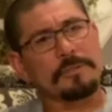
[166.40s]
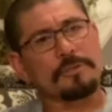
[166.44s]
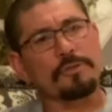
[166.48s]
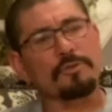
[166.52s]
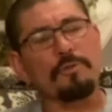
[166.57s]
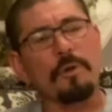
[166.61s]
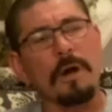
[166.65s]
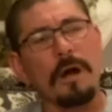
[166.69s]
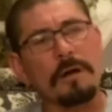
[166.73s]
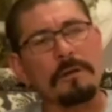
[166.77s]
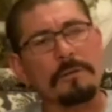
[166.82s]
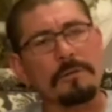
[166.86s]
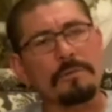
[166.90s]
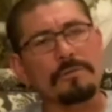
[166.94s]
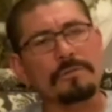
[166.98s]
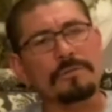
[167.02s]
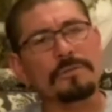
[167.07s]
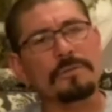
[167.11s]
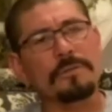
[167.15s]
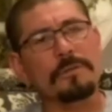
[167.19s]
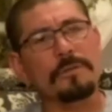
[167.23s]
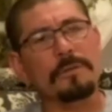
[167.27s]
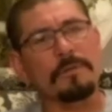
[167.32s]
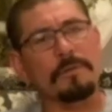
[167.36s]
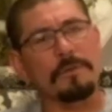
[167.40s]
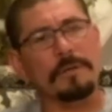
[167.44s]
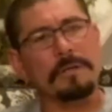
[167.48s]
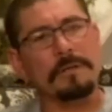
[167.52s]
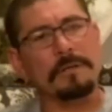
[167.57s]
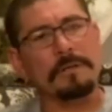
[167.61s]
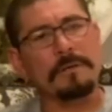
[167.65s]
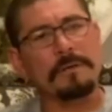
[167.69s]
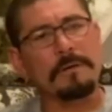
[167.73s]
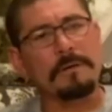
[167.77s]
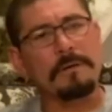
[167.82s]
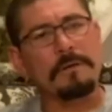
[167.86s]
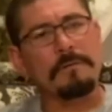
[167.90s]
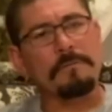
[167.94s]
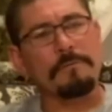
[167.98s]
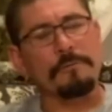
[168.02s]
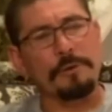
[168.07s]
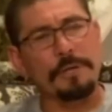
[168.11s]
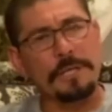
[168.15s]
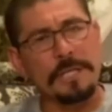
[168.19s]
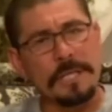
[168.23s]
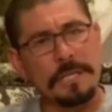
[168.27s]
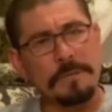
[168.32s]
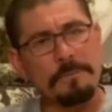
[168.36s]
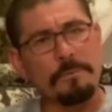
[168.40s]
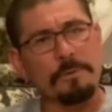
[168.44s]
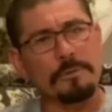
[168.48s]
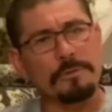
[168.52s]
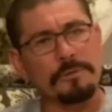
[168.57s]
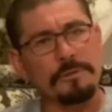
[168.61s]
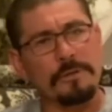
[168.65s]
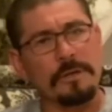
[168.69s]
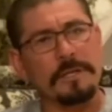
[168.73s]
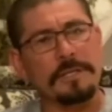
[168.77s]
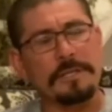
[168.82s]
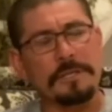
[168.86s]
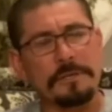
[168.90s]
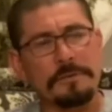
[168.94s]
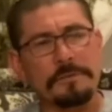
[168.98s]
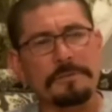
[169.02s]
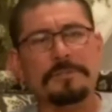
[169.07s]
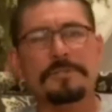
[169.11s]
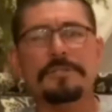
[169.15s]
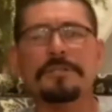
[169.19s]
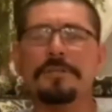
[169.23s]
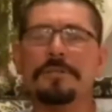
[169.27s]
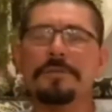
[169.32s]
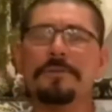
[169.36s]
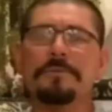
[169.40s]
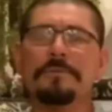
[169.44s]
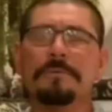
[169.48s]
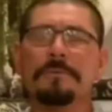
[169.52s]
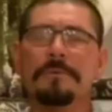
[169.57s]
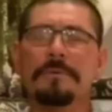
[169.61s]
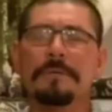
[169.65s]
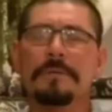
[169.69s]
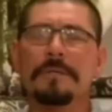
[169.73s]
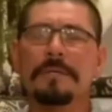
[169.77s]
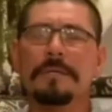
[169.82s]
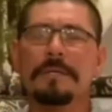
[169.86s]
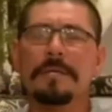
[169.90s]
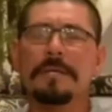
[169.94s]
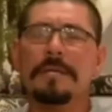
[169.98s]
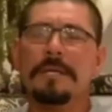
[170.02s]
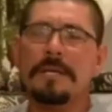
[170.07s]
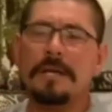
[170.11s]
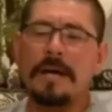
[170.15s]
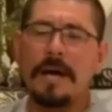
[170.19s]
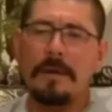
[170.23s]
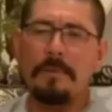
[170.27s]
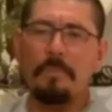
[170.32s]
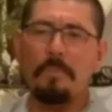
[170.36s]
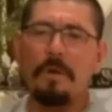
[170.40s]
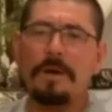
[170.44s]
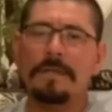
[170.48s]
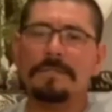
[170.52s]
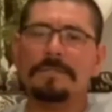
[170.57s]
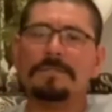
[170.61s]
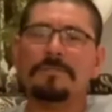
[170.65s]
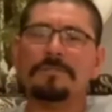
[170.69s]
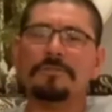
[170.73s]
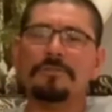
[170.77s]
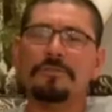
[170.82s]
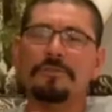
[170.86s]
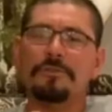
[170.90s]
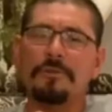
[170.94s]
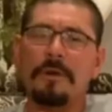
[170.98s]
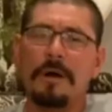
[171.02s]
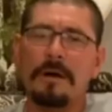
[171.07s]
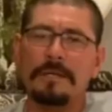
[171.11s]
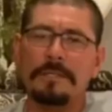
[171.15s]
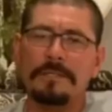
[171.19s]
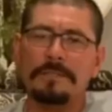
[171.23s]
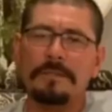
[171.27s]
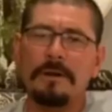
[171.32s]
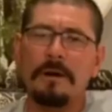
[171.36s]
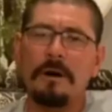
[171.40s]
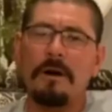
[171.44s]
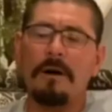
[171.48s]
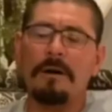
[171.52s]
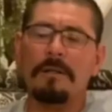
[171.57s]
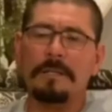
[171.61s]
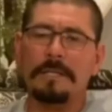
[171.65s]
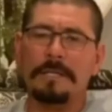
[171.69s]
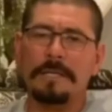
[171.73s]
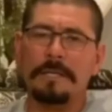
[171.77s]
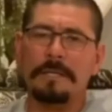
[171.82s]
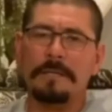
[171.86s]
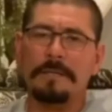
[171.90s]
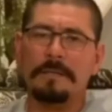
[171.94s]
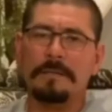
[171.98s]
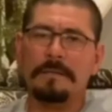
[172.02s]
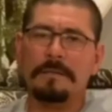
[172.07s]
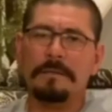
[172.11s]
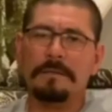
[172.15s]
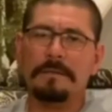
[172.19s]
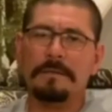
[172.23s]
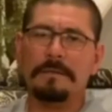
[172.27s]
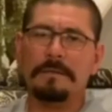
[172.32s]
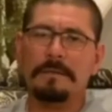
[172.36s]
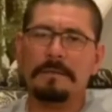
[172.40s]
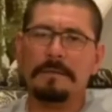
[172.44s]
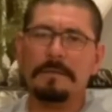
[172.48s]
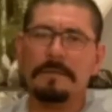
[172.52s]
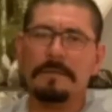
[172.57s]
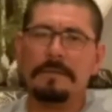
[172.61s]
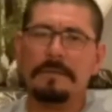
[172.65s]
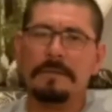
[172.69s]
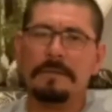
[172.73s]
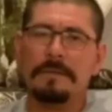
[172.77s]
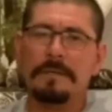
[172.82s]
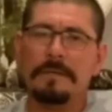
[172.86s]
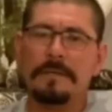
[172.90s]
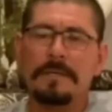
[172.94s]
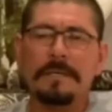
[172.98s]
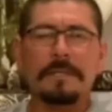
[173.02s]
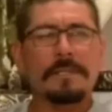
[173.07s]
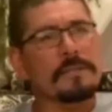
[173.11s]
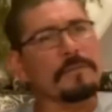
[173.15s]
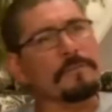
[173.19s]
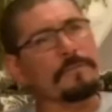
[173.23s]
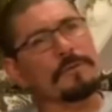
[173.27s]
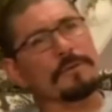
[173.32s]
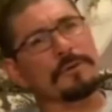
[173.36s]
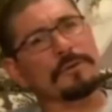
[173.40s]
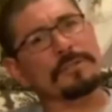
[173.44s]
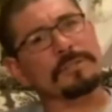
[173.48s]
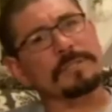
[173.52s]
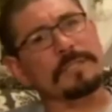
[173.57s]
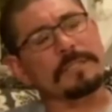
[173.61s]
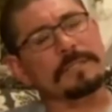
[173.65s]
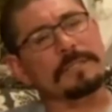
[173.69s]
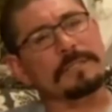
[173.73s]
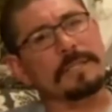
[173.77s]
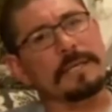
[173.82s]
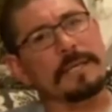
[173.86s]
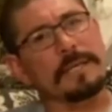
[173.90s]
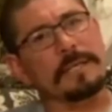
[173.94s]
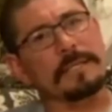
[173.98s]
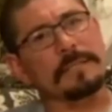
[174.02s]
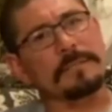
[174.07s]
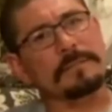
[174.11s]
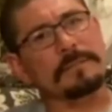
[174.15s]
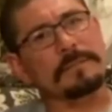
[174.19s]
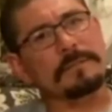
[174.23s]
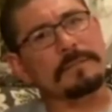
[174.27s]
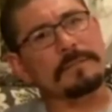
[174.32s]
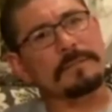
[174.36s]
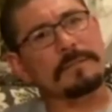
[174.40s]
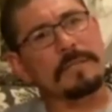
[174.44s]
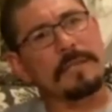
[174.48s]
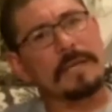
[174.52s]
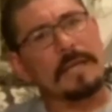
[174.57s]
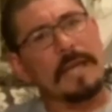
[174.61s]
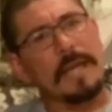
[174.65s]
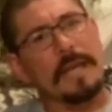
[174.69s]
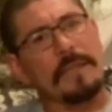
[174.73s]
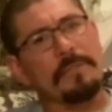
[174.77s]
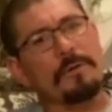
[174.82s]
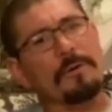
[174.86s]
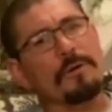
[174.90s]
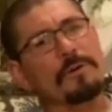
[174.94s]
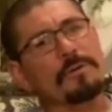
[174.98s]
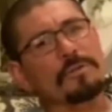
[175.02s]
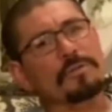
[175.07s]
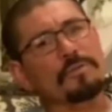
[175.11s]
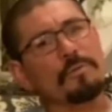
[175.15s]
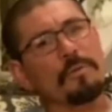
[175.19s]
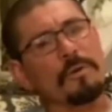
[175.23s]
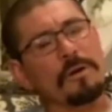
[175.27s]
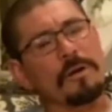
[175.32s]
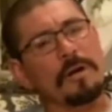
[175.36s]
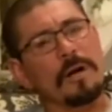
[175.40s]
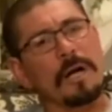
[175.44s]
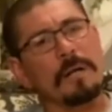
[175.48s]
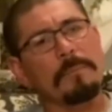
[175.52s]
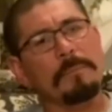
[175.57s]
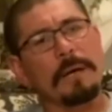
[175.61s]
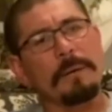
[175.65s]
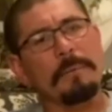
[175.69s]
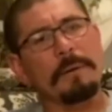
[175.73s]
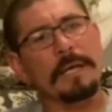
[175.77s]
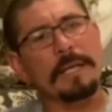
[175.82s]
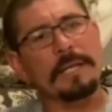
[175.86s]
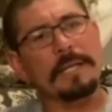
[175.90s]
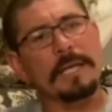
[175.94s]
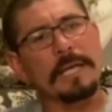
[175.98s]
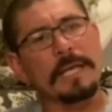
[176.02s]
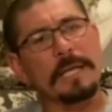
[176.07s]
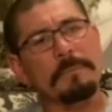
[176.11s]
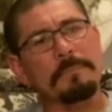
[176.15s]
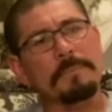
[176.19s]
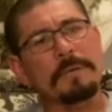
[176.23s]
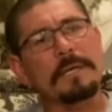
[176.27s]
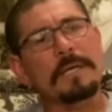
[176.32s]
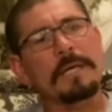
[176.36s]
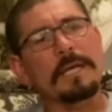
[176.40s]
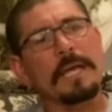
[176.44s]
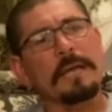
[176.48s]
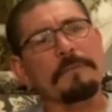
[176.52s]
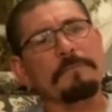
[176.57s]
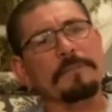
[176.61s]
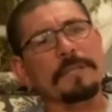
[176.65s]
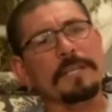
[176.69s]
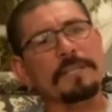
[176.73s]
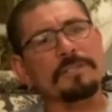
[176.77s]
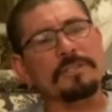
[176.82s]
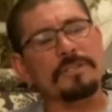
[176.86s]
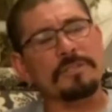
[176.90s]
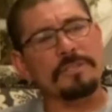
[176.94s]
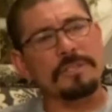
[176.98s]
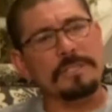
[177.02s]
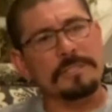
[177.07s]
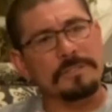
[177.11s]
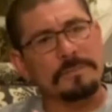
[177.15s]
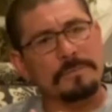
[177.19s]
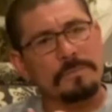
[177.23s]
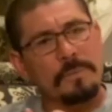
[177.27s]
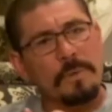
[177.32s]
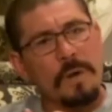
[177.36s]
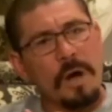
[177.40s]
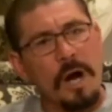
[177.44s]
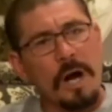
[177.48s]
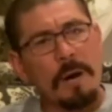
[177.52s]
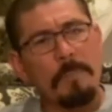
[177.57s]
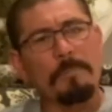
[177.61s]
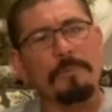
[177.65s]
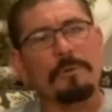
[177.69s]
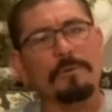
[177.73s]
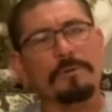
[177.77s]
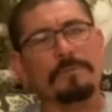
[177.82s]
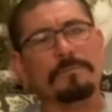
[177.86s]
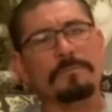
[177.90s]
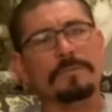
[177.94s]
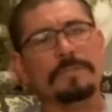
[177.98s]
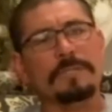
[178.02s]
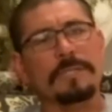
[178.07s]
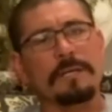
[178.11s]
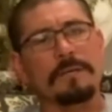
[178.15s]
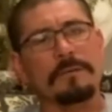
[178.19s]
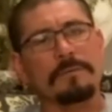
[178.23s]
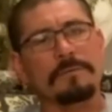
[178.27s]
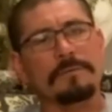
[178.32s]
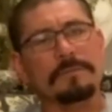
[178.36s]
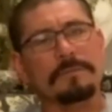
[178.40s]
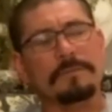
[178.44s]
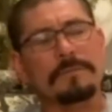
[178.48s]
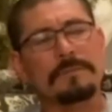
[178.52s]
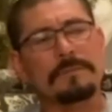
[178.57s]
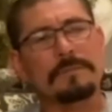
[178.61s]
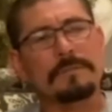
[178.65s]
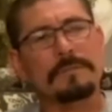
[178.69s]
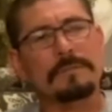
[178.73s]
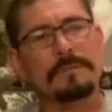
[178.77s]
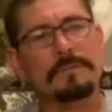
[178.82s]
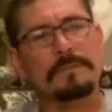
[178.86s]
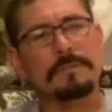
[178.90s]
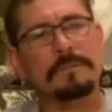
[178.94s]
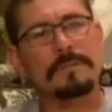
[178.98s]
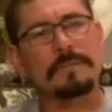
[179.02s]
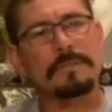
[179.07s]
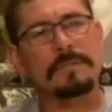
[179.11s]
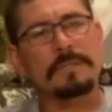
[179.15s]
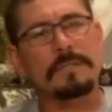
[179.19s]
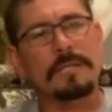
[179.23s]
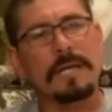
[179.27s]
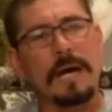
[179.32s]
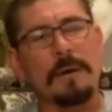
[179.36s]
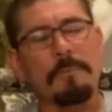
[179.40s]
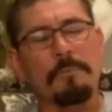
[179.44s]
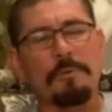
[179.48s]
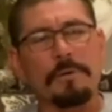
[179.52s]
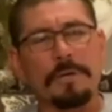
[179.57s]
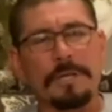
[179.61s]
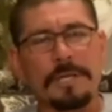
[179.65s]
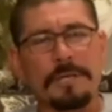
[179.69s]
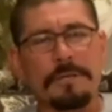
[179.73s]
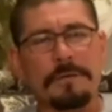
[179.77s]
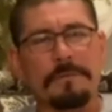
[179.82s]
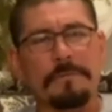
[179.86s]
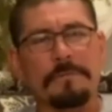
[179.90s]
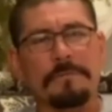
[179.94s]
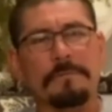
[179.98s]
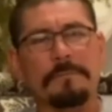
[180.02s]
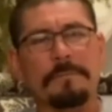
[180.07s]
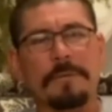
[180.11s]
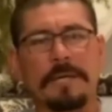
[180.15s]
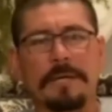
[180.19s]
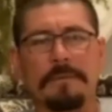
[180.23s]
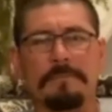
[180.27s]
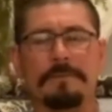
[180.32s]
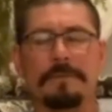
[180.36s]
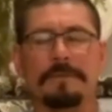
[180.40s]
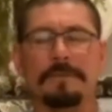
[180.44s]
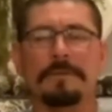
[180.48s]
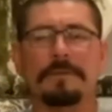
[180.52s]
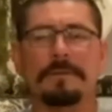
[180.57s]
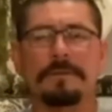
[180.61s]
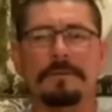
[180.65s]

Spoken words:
Draw close to the Lord, for he will draw near to you. God wants to draw us all in. The verse that says, "And those who are called by my name, if they should just humble themselves, I will hear from heaven."